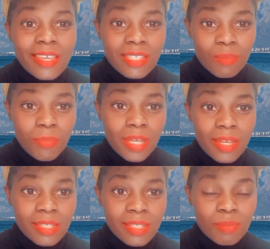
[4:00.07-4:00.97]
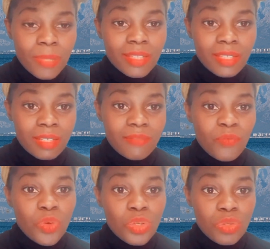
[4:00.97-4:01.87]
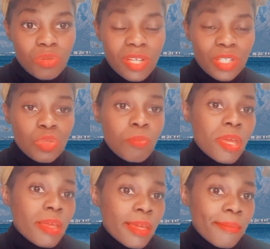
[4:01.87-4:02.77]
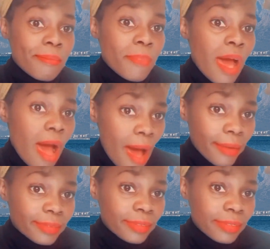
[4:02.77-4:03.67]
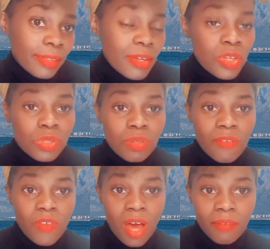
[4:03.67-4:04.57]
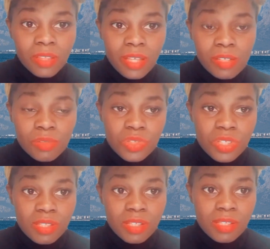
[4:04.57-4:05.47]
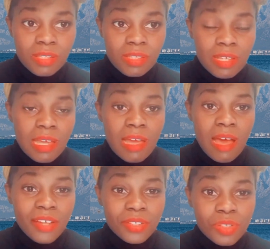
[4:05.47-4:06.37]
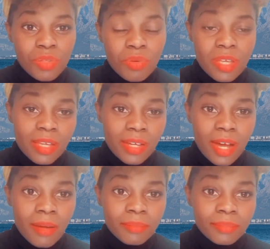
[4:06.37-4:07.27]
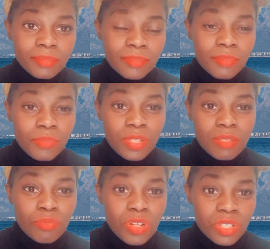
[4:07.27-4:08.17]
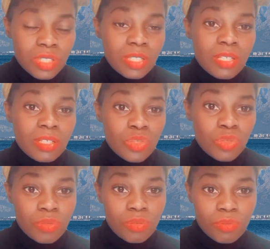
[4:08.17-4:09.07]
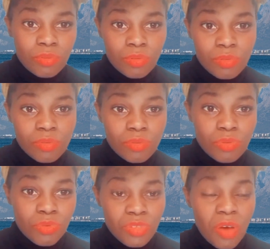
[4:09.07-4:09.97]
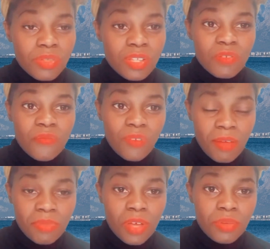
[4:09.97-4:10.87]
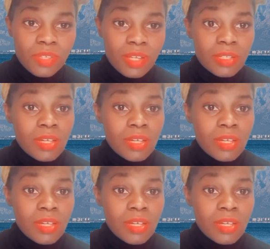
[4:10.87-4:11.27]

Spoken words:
expected for you that you make earn. So if you have like logistics and your income is ranged in 2,000 to 5,000,